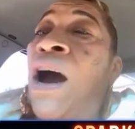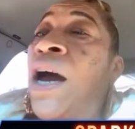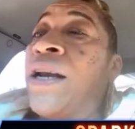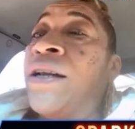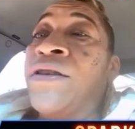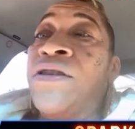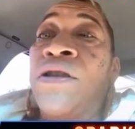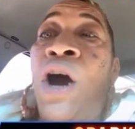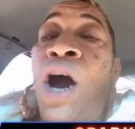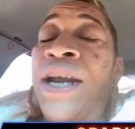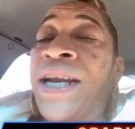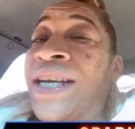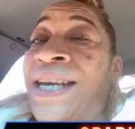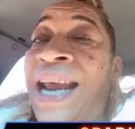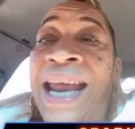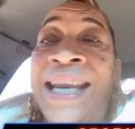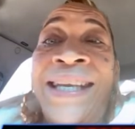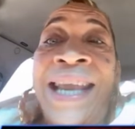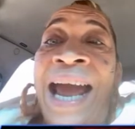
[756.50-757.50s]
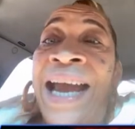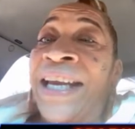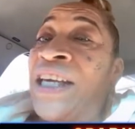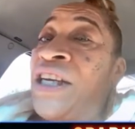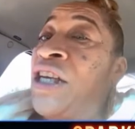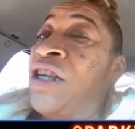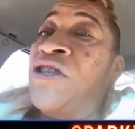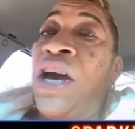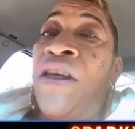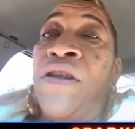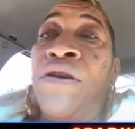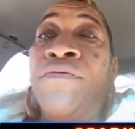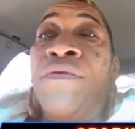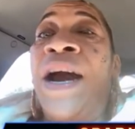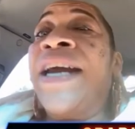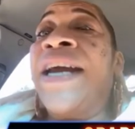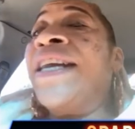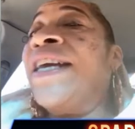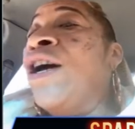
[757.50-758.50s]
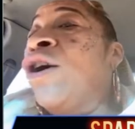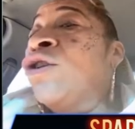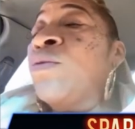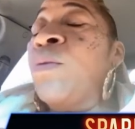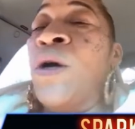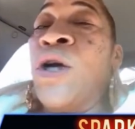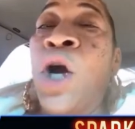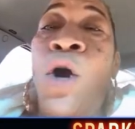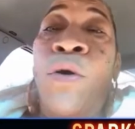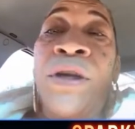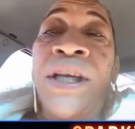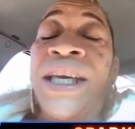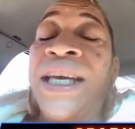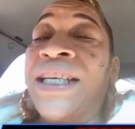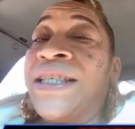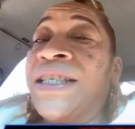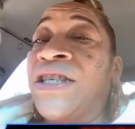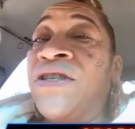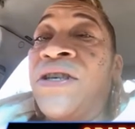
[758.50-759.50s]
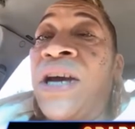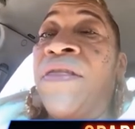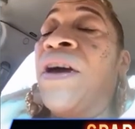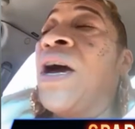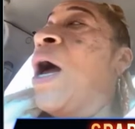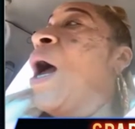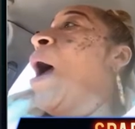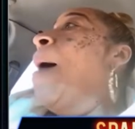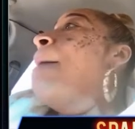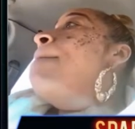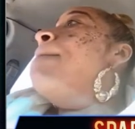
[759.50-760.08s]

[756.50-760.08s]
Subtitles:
started not liking each other. Radios were going against each other.